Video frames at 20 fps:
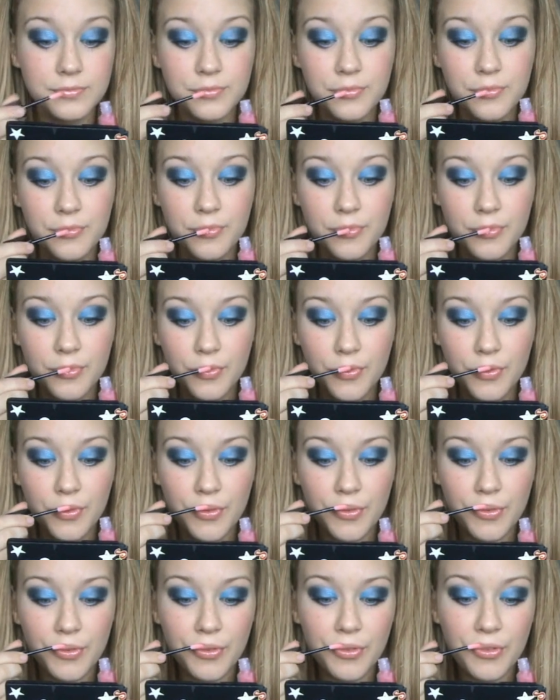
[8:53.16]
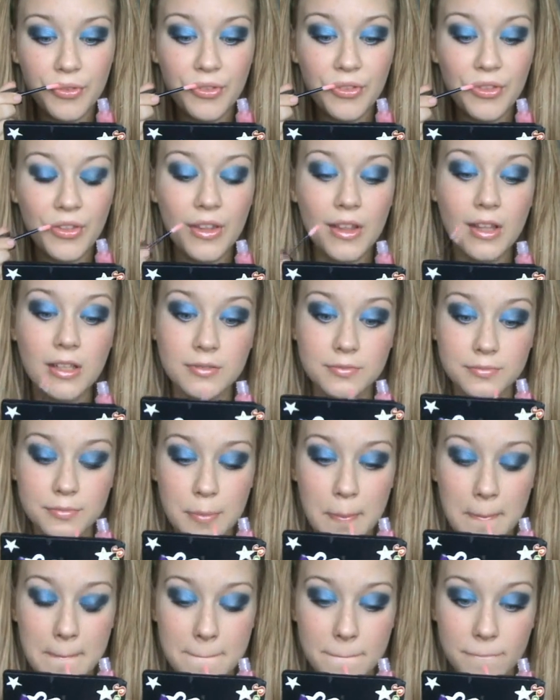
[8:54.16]

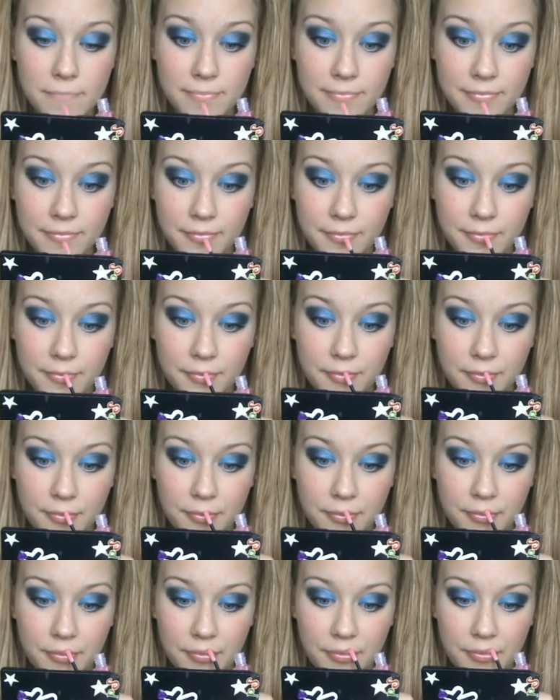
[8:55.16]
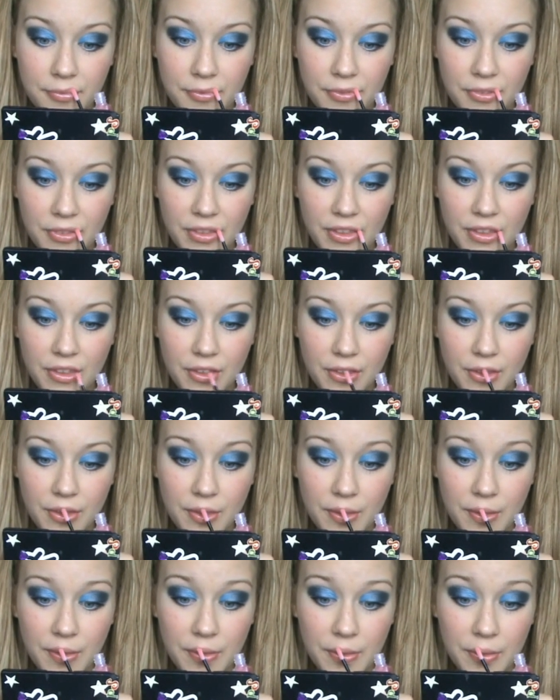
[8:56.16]

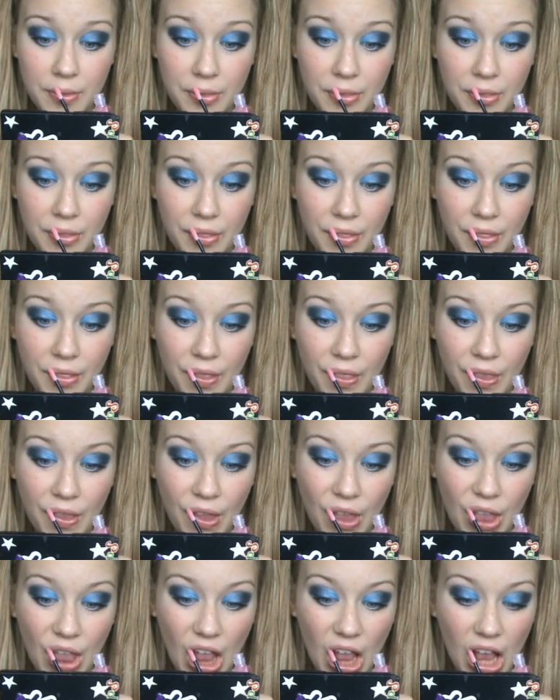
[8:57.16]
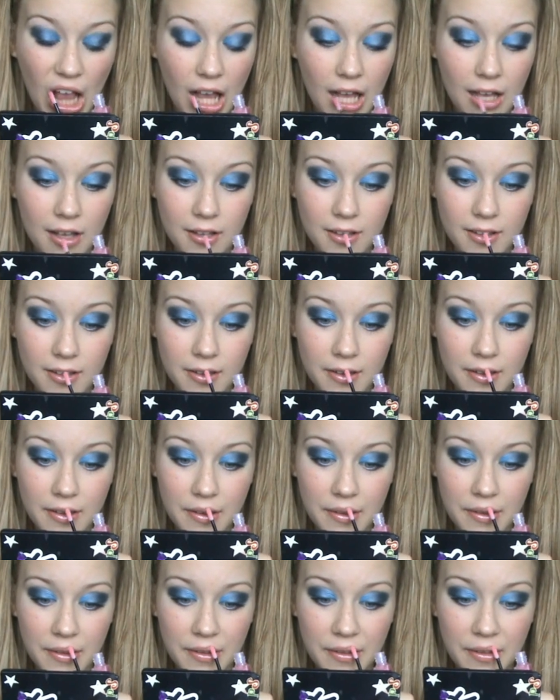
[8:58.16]

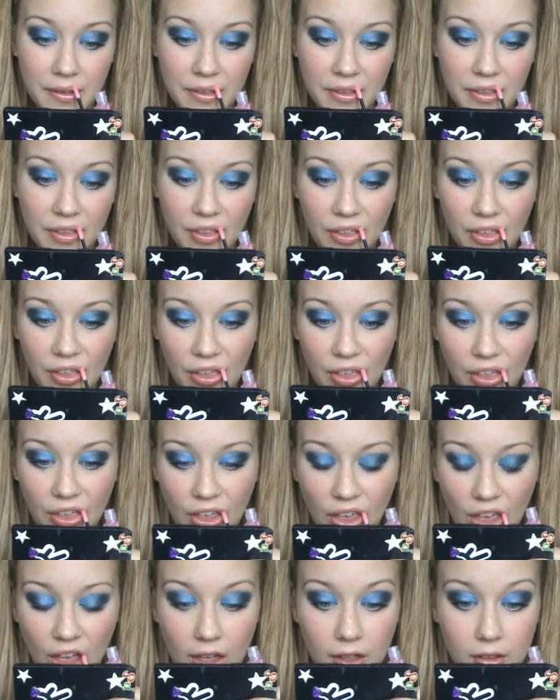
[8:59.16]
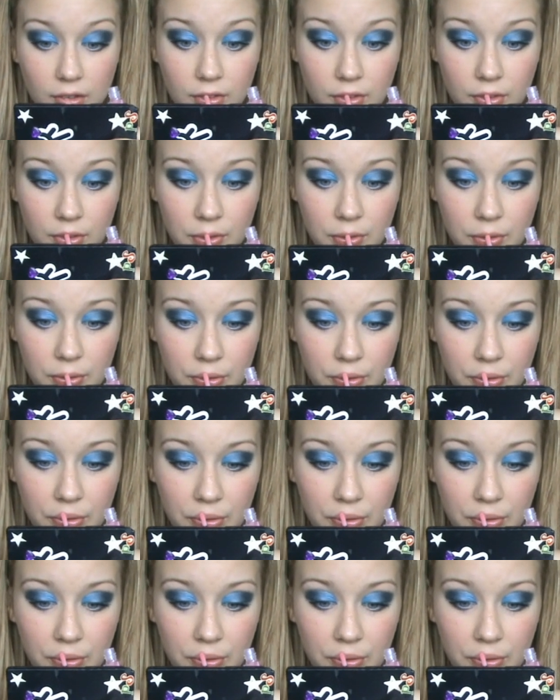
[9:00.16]
Nobody speaks.